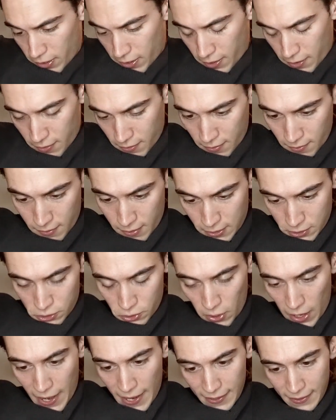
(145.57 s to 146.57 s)
And
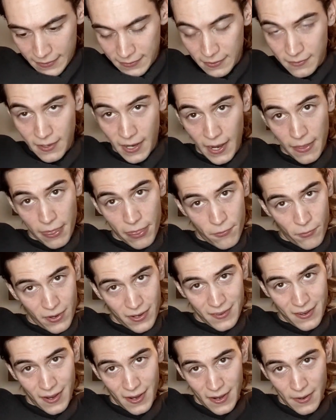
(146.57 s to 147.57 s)
so I like to tie it
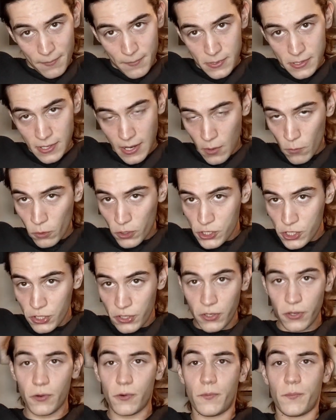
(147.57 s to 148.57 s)
3 times, and once you
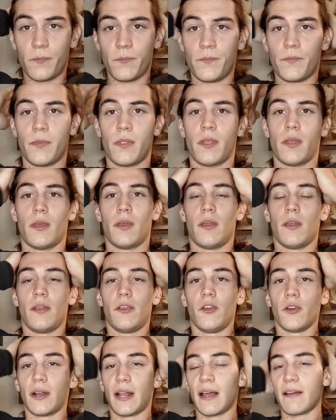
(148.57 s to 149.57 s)
do,
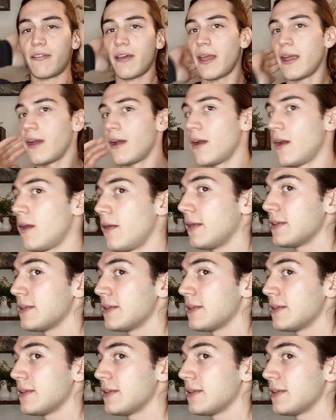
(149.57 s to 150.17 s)
you're gonna have hair